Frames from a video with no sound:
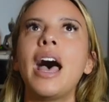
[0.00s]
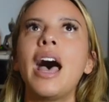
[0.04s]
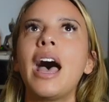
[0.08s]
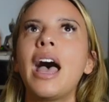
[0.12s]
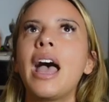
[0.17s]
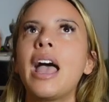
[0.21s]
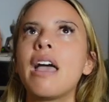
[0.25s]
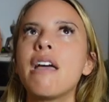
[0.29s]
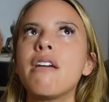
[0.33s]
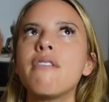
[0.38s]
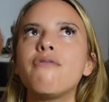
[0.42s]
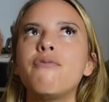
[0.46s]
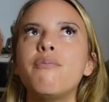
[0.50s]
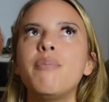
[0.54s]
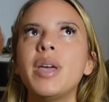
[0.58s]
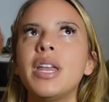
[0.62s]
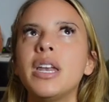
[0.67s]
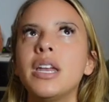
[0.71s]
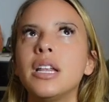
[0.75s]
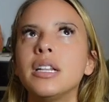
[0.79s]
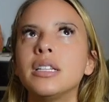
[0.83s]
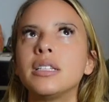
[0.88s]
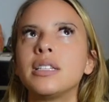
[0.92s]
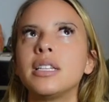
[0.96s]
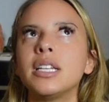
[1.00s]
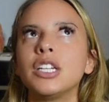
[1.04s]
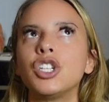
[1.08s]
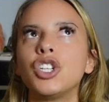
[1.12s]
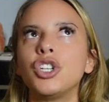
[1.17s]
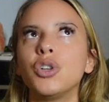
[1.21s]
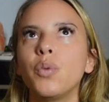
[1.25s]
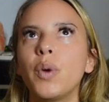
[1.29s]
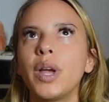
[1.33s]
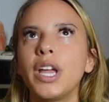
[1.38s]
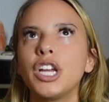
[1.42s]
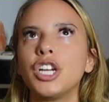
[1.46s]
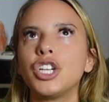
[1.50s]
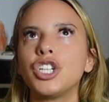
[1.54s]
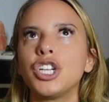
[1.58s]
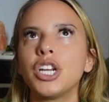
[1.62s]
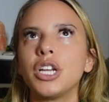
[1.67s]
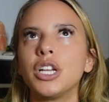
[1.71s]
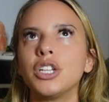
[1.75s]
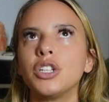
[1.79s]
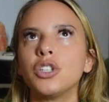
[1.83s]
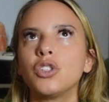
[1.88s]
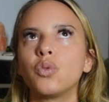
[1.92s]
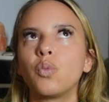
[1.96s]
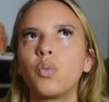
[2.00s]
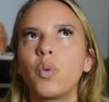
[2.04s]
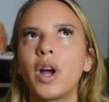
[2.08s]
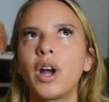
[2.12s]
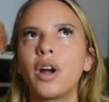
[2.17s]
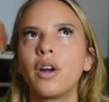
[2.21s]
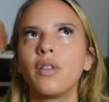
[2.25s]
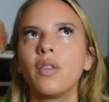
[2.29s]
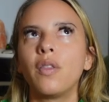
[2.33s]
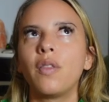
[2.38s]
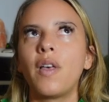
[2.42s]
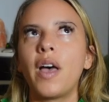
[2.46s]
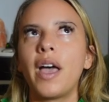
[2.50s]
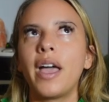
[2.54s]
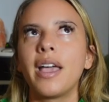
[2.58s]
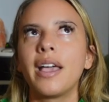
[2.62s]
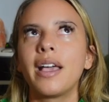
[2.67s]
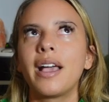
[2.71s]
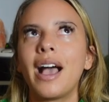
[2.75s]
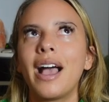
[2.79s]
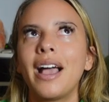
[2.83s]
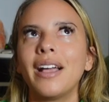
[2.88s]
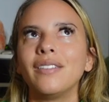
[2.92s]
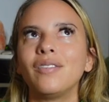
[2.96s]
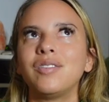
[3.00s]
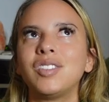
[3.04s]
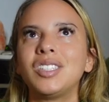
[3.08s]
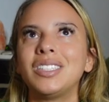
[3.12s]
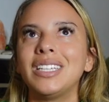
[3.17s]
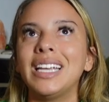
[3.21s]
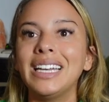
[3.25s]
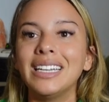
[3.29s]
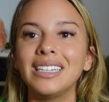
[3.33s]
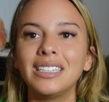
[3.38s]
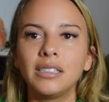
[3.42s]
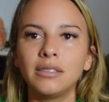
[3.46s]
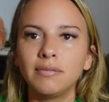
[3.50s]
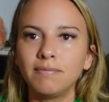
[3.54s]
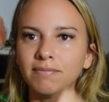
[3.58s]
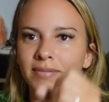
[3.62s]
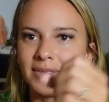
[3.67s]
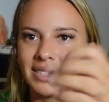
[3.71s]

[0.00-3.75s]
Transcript: I've been in situations where like I've seen